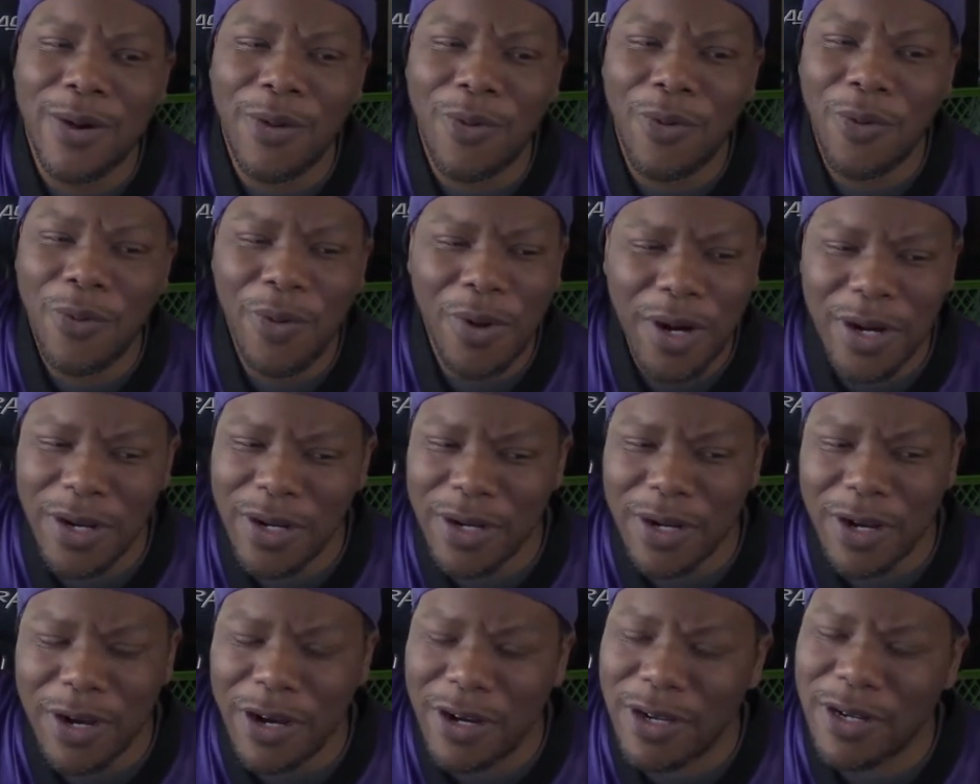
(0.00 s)
we're
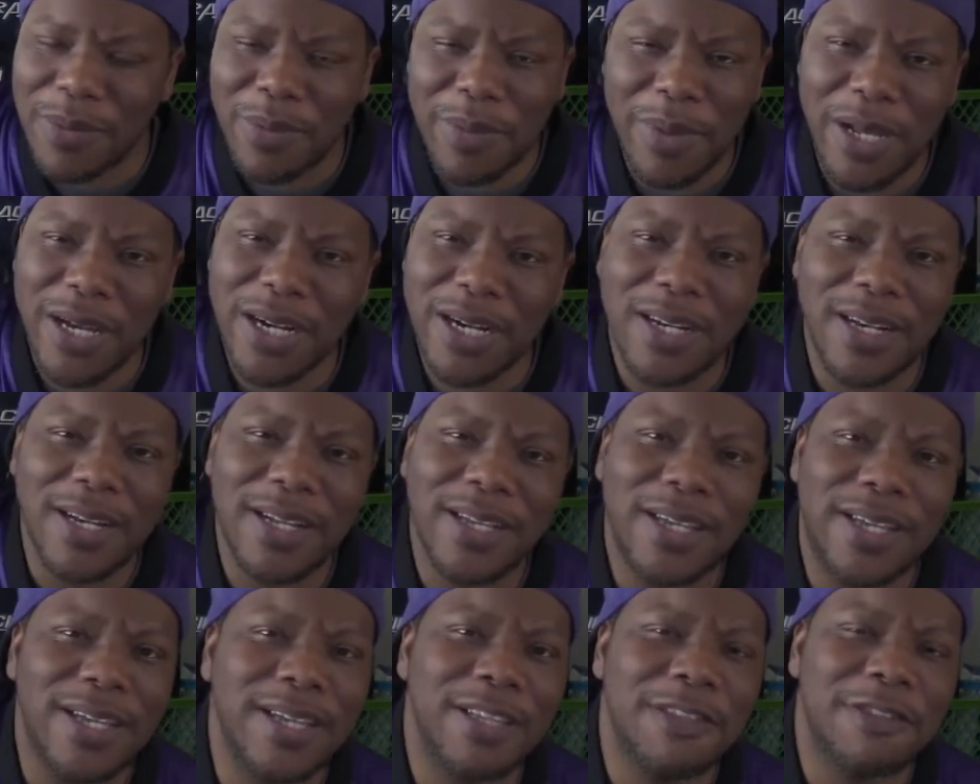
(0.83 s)
gonna automatically
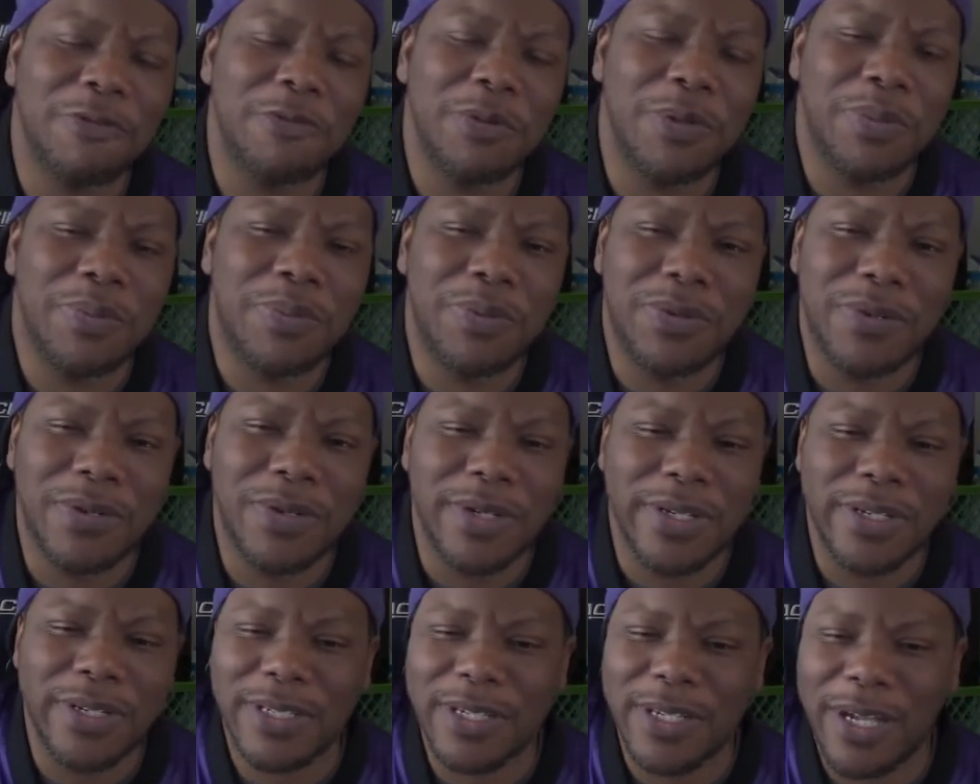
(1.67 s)
get three
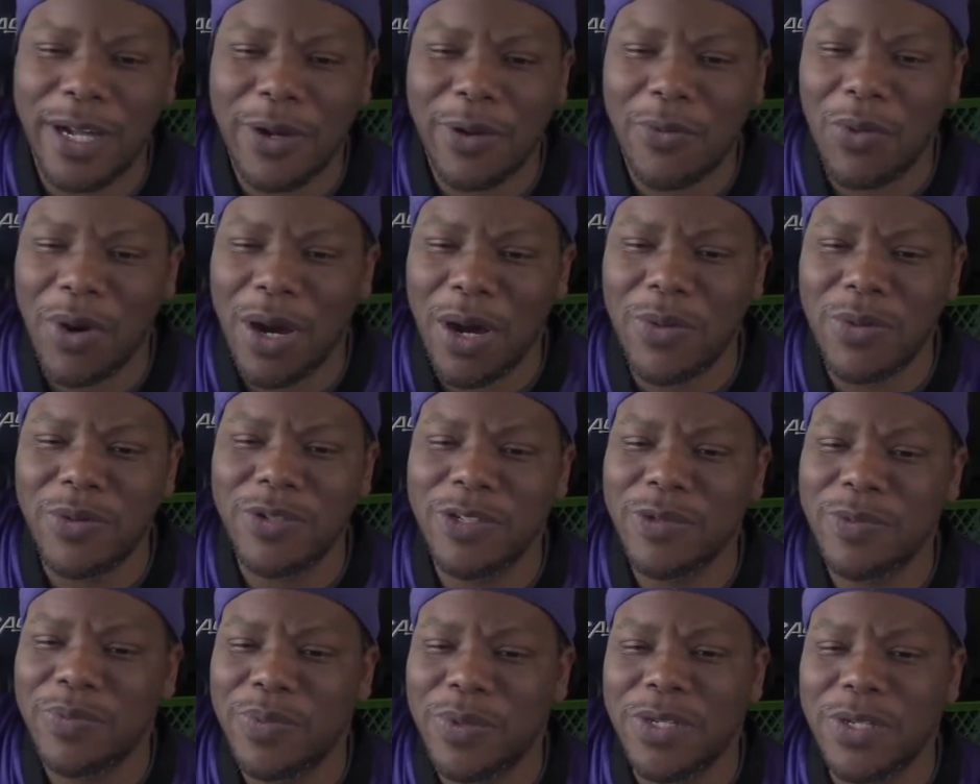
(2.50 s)
points. Like, why would
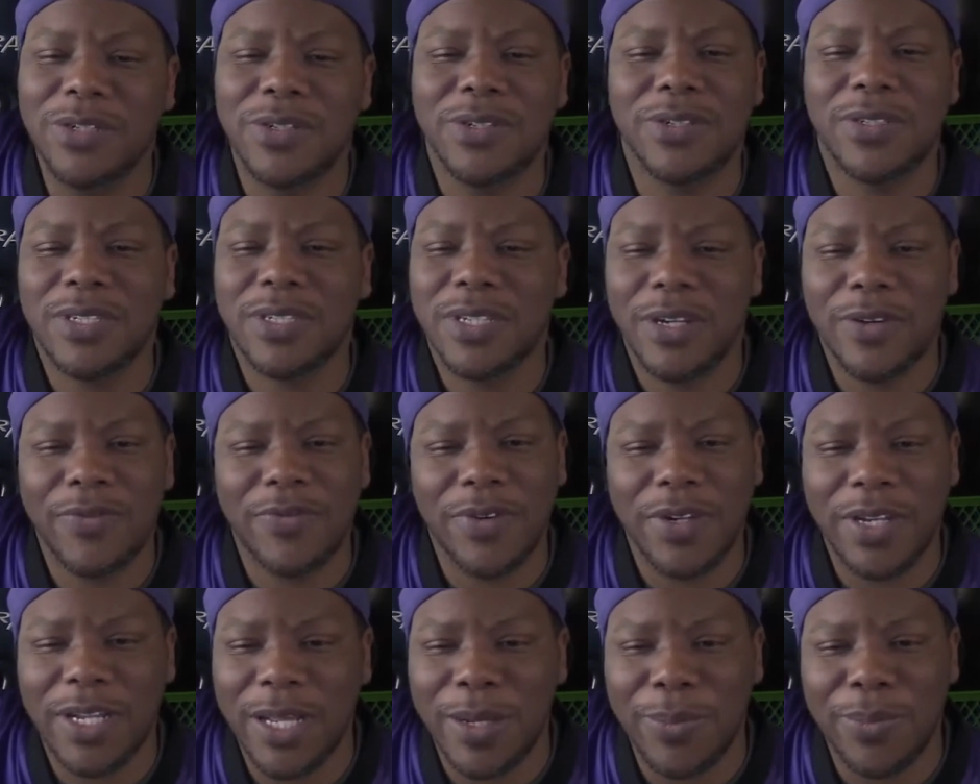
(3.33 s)
you put yourself
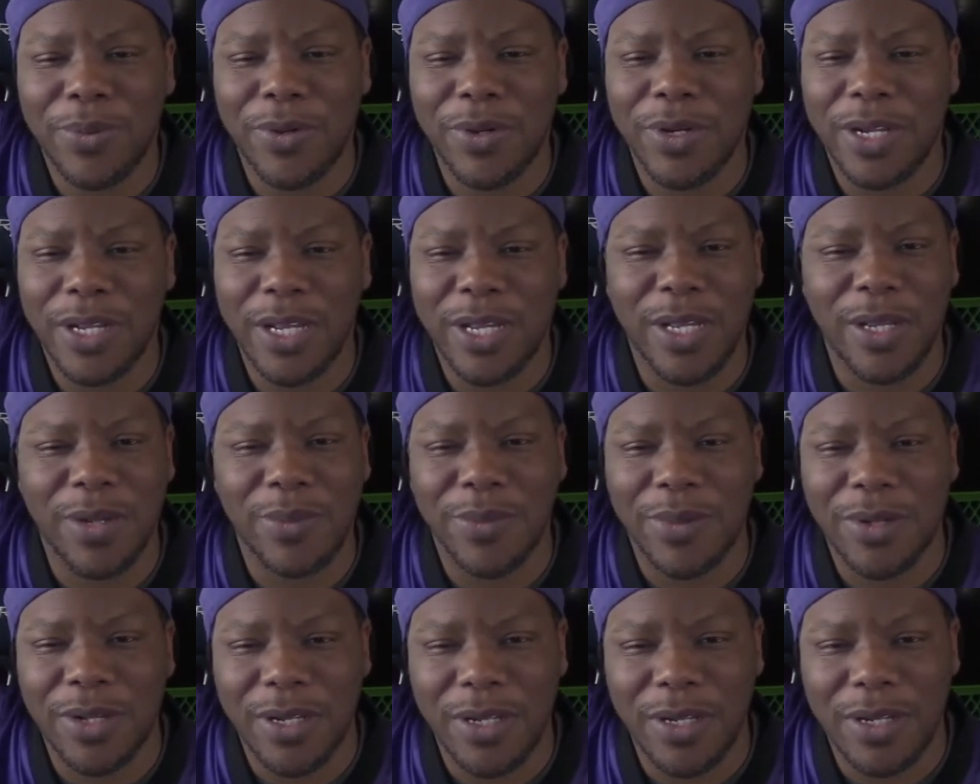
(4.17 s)
in that
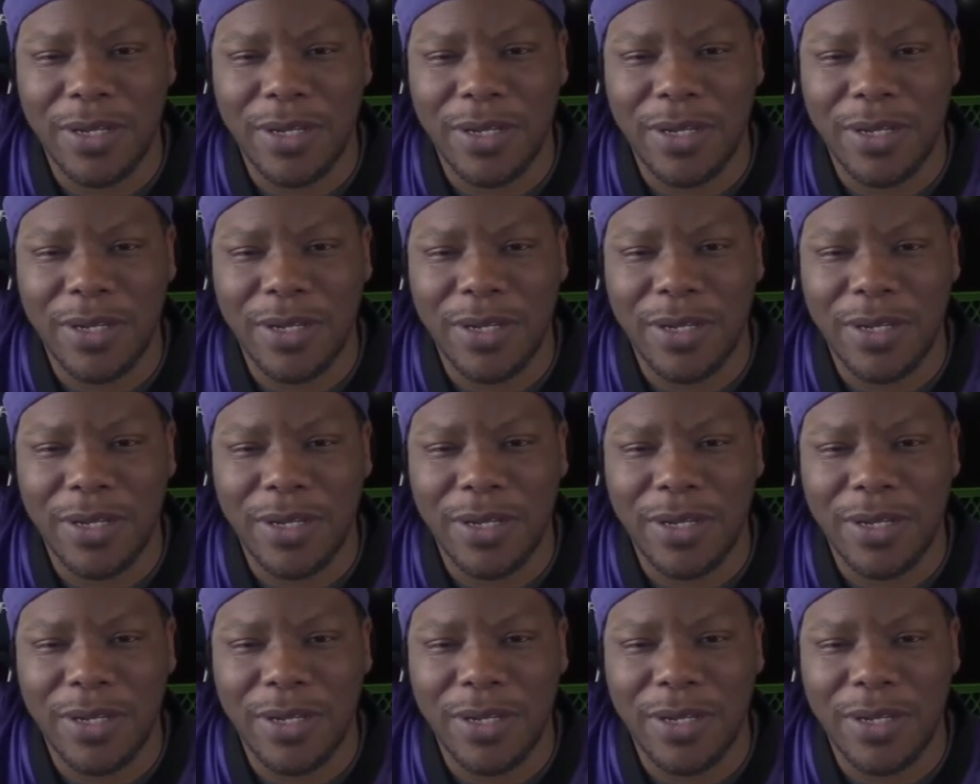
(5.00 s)
predicament?